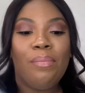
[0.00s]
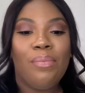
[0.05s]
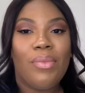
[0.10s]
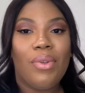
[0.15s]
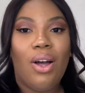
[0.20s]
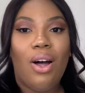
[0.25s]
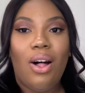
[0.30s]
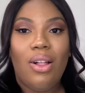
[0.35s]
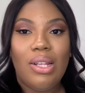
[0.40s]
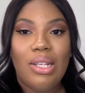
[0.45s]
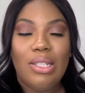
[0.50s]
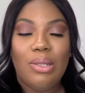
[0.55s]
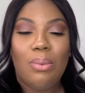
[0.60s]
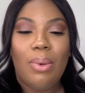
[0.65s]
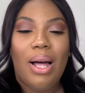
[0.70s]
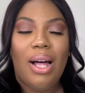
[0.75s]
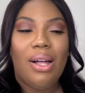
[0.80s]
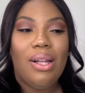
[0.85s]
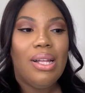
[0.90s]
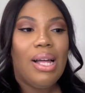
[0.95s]
All is
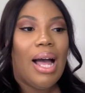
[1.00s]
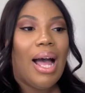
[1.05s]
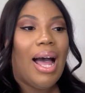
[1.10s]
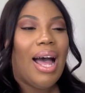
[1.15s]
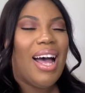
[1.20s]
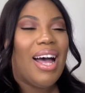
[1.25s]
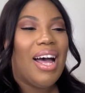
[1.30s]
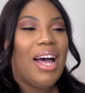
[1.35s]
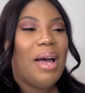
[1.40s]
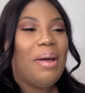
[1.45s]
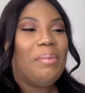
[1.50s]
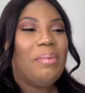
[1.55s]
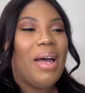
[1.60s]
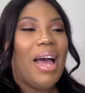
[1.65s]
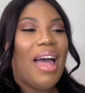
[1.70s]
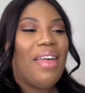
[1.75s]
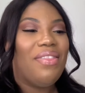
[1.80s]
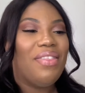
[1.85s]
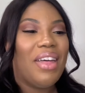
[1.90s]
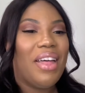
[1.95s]
well. Um,
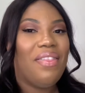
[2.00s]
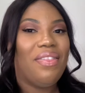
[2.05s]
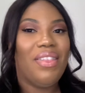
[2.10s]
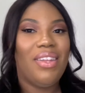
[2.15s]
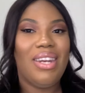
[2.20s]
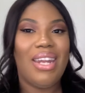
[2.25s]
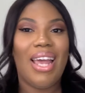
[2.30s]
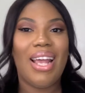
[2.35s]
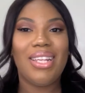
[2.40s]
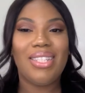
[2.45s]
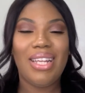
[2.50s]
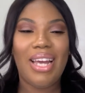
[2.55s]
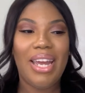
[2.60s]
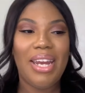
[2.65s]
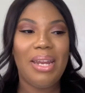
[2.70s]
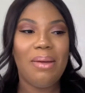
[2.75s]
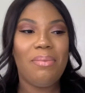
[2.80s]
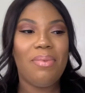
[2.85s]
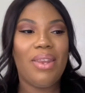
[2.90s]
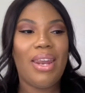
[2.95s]
and then the next
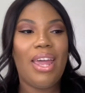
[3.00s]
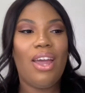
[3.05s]
item that I